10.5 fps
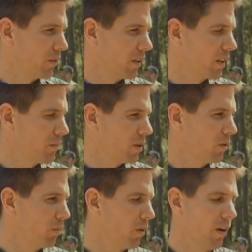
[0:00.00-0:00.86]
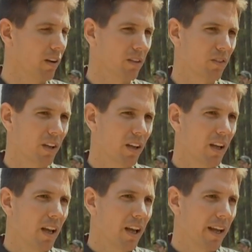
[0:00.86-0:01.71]
their chemical products,
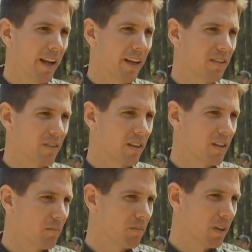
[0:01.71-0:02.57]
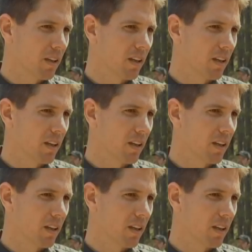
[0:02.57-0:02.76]
and asked them